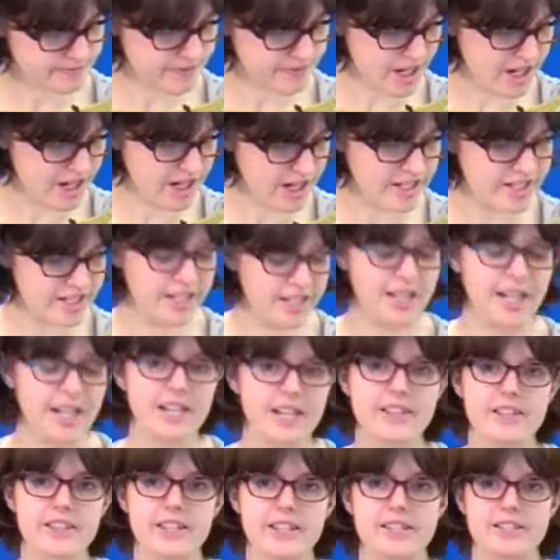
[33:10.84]
I did
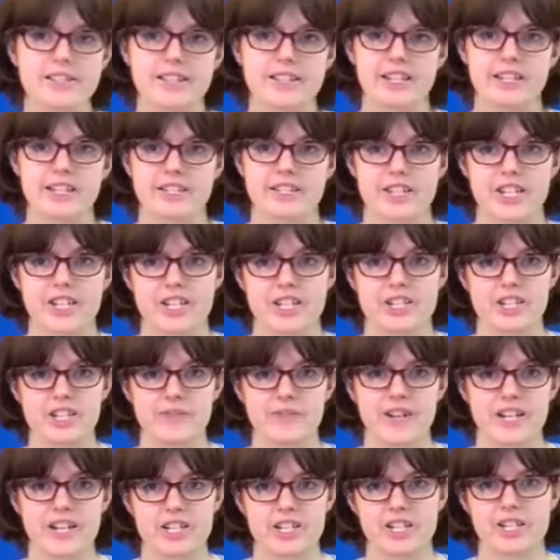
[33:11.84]
like this suggestion of
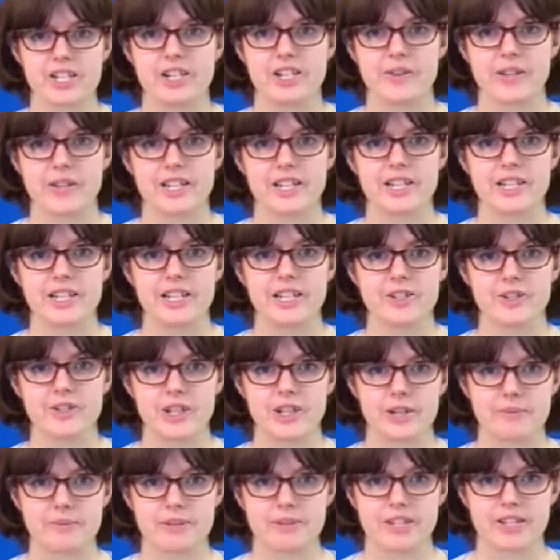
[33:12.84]
actually knowing it literally
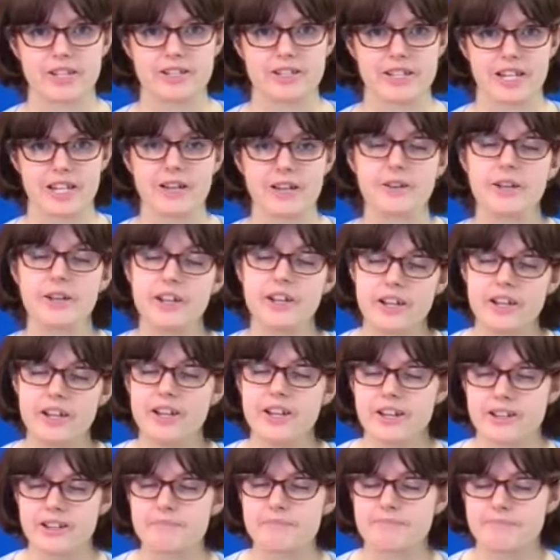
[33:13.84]
upside down,
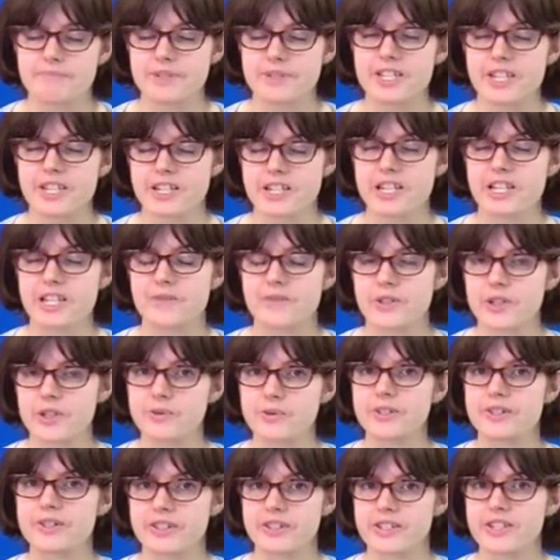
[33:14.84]
particularly if you were
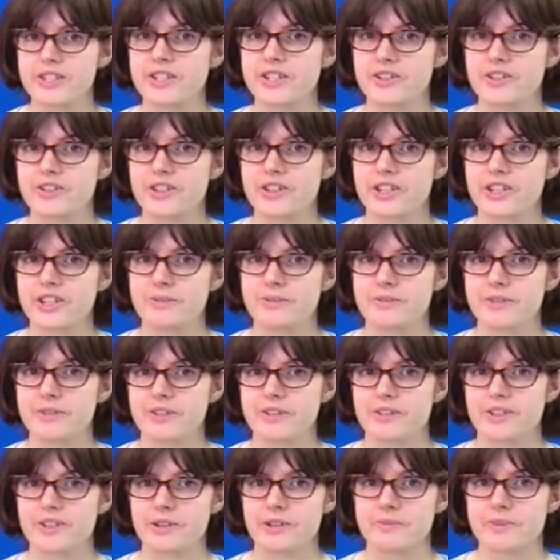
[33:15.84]
sitting on
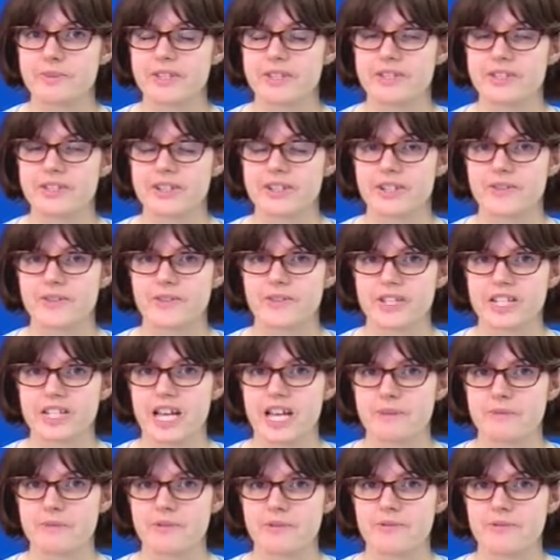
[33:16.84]
the opposite side of a
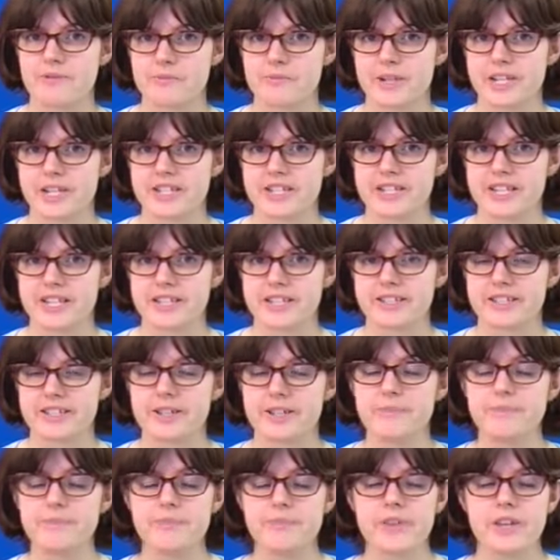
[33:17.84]
table from an assessor
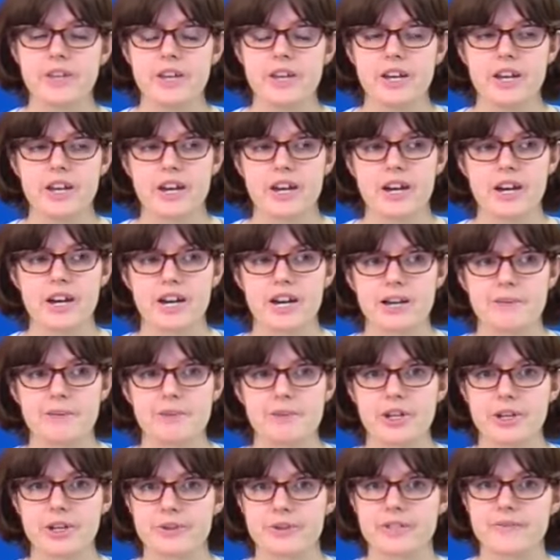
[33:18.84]

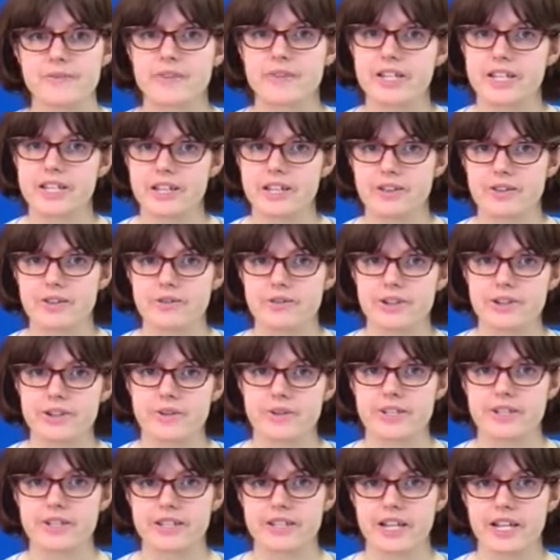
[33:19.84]
who is flicking through
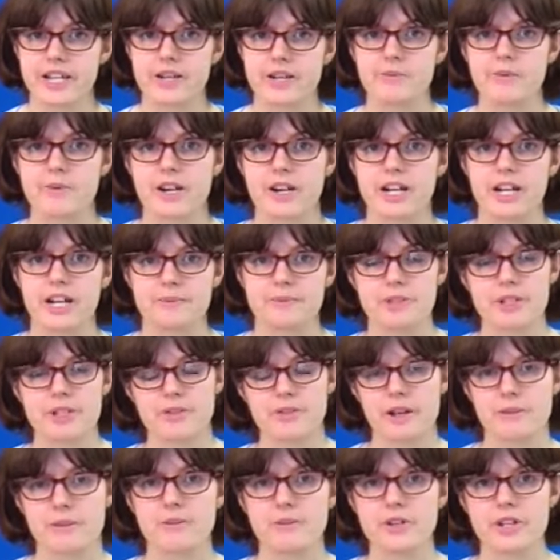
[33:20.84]
and saying, right, I'm sorry,
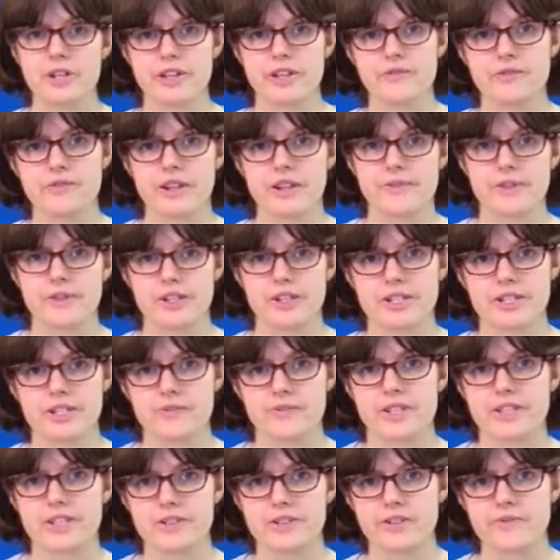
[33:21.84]
I'm looking for evidence of
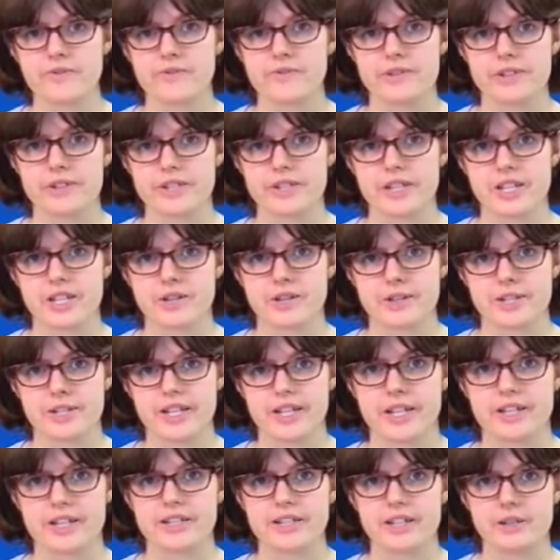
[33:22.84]
this conference that you
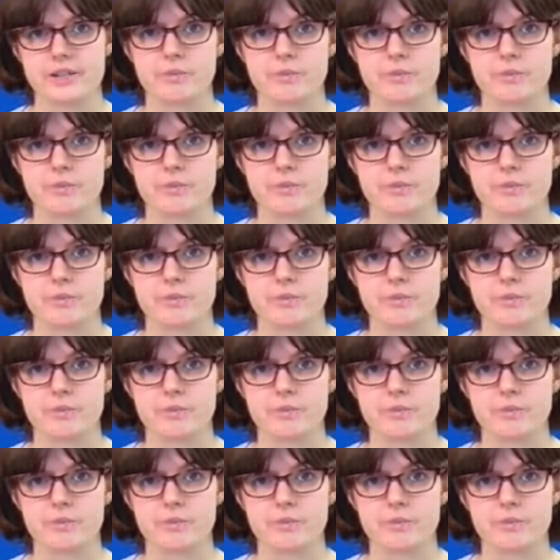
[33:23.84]
attended.